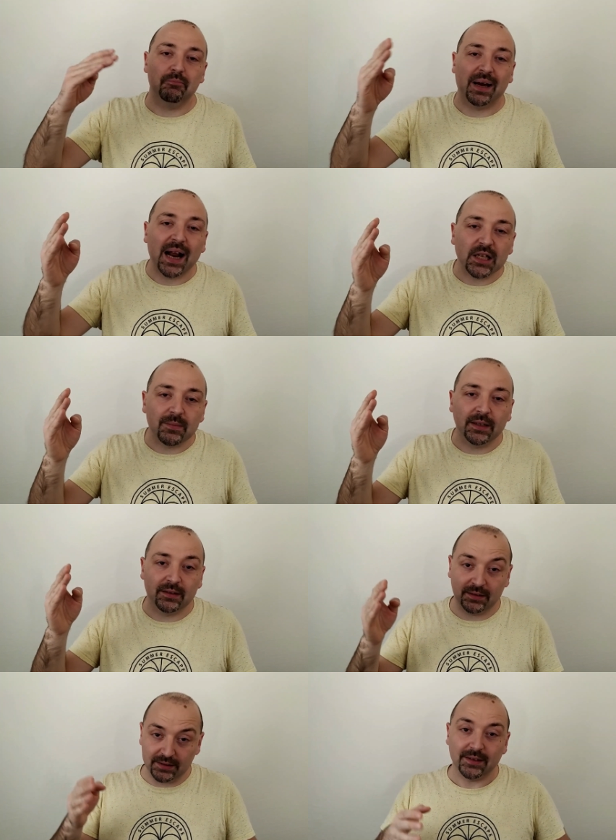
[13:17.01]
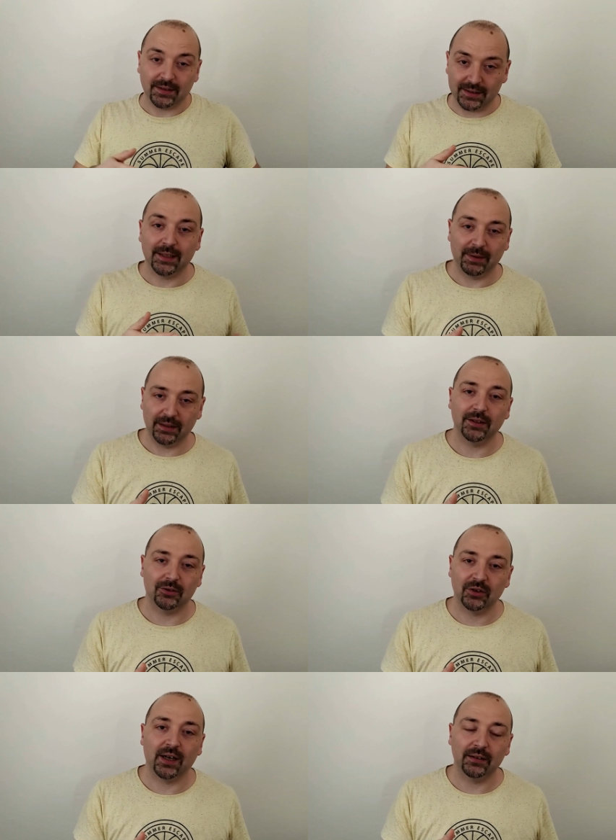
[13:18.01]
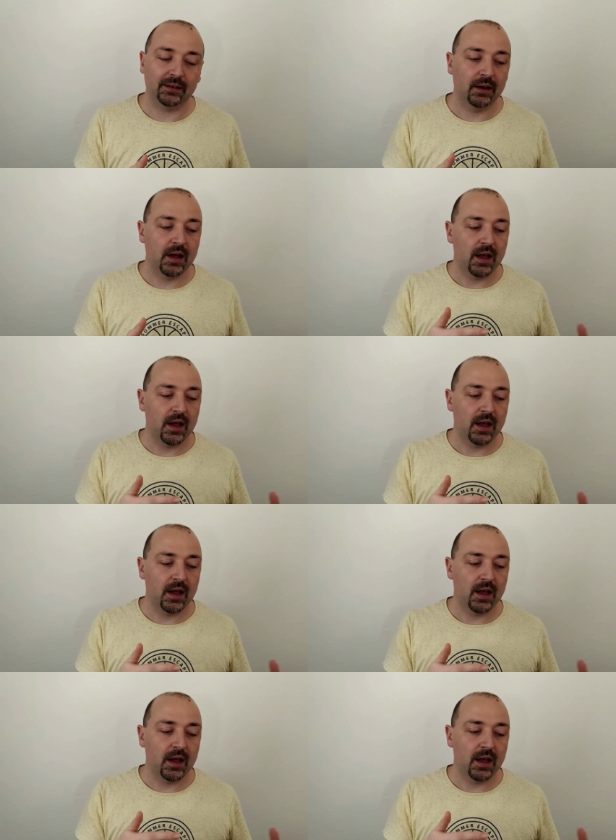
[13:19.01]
management, this is a discriminating society.